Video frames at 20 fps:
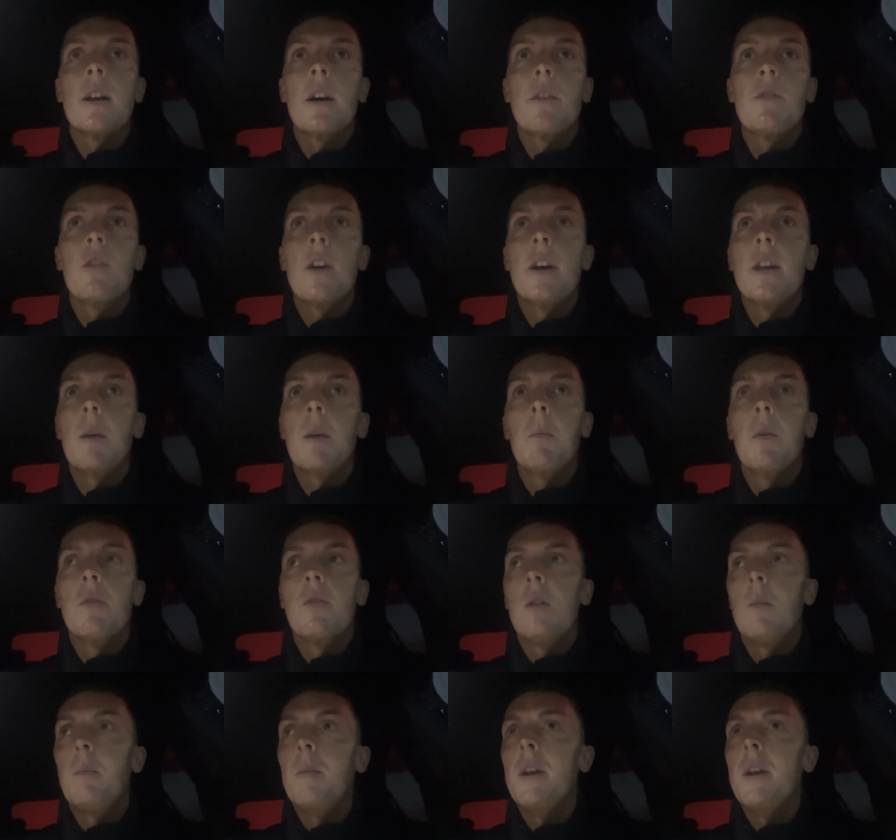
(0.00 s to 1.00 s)
I've trained at
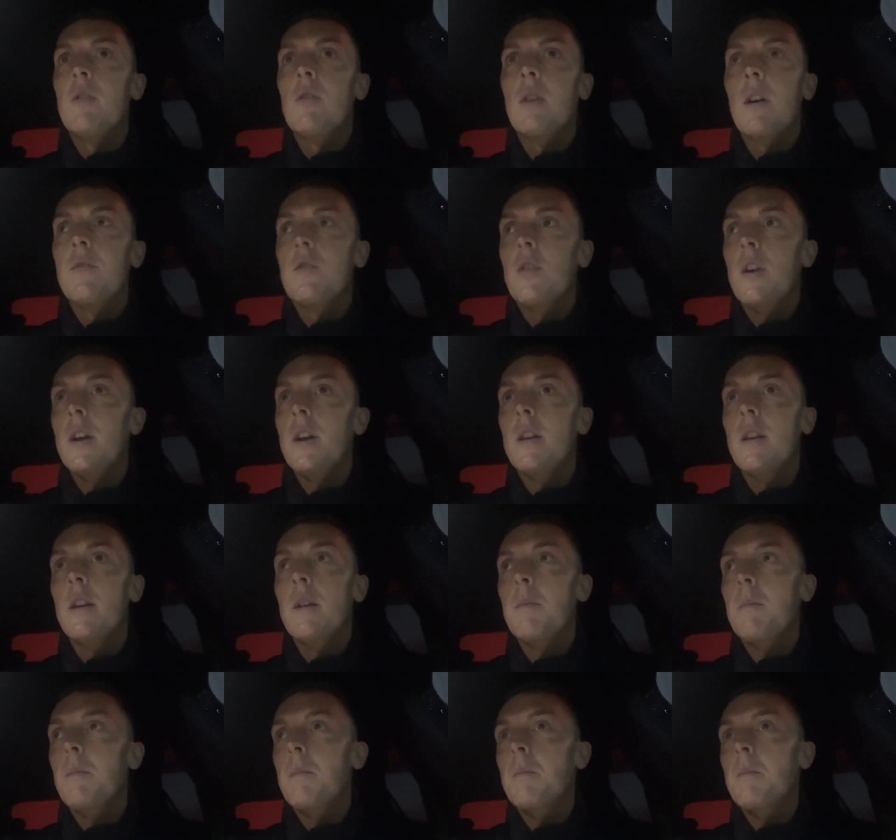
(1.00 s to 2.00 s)
Muscle Beach, I've trained at
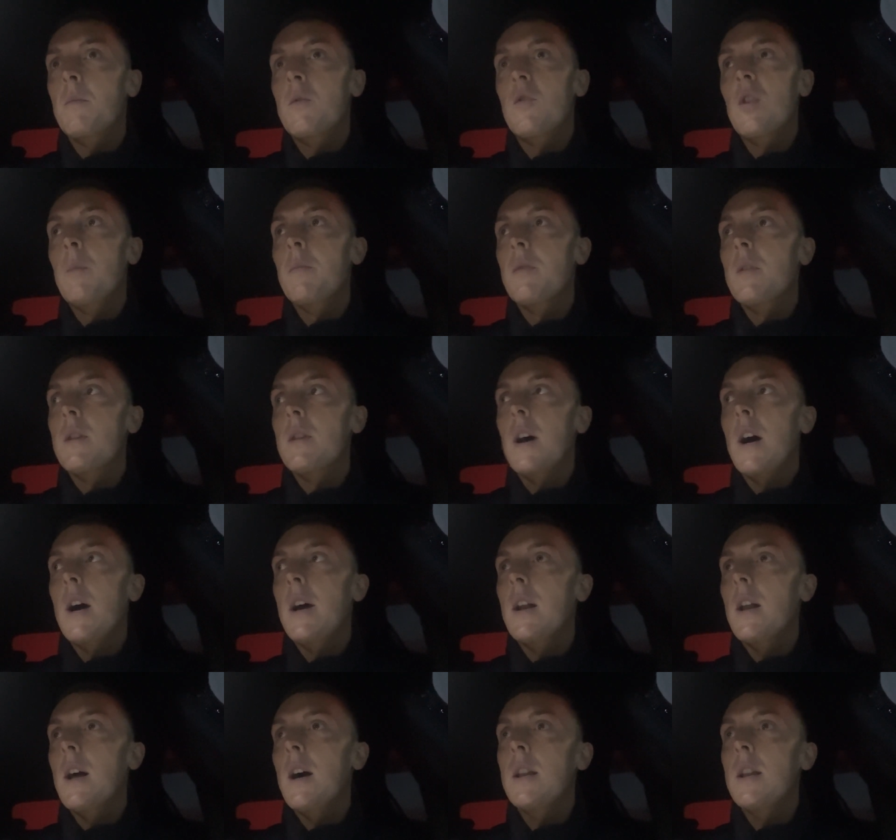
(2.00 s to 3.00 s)
gyms in
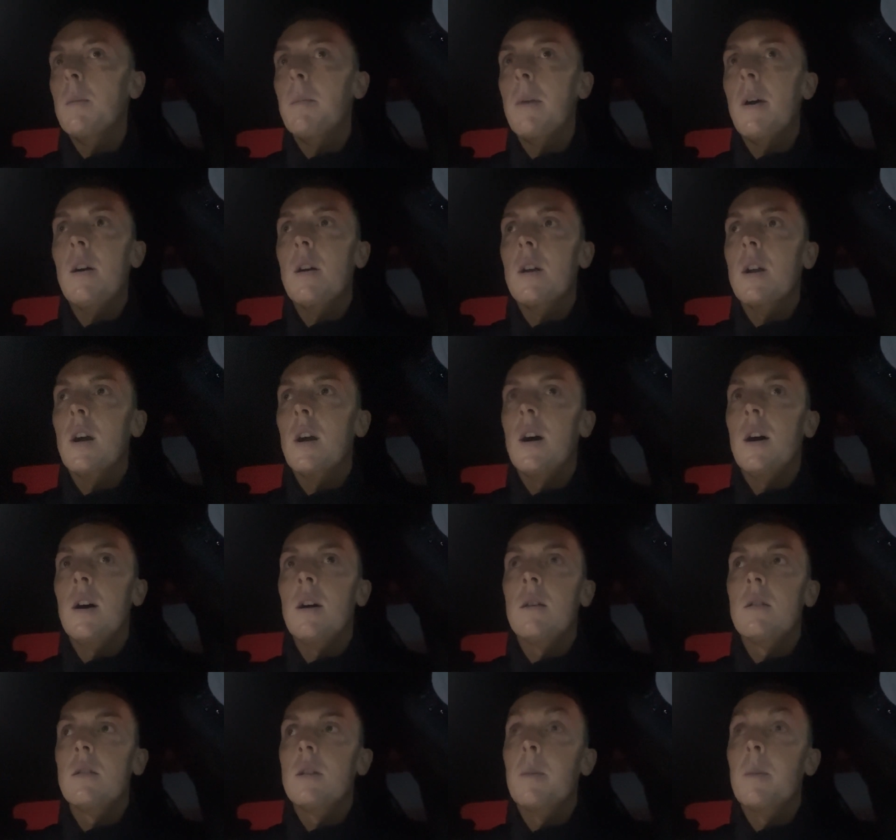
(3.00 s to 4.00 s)
Thailand,
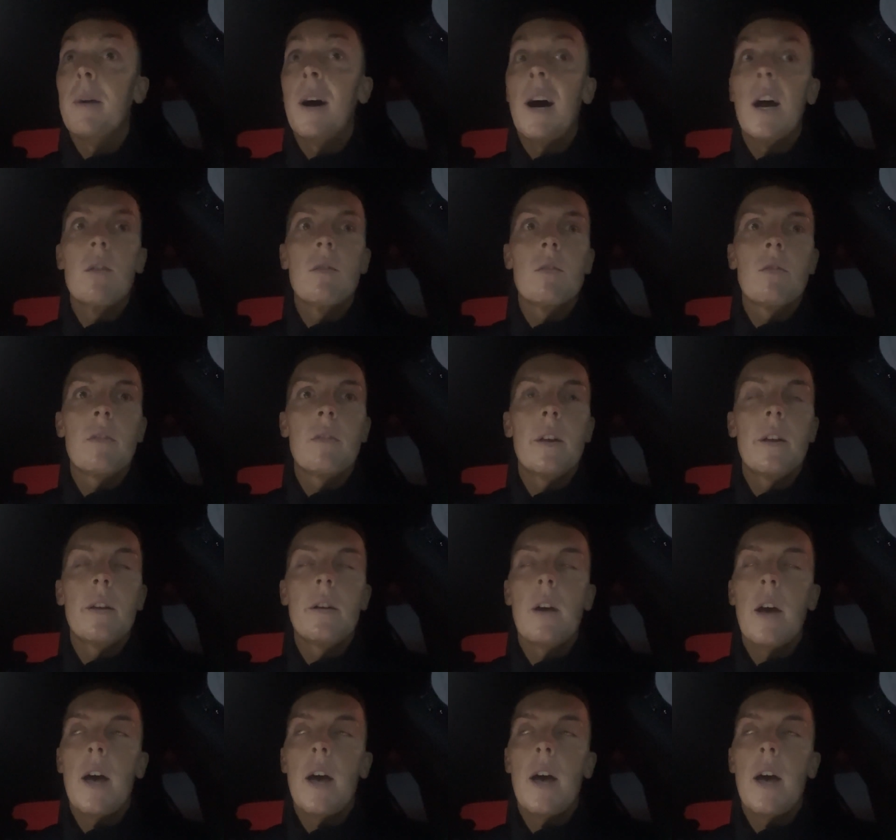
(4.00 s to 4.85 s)
America, Dubai, obviously.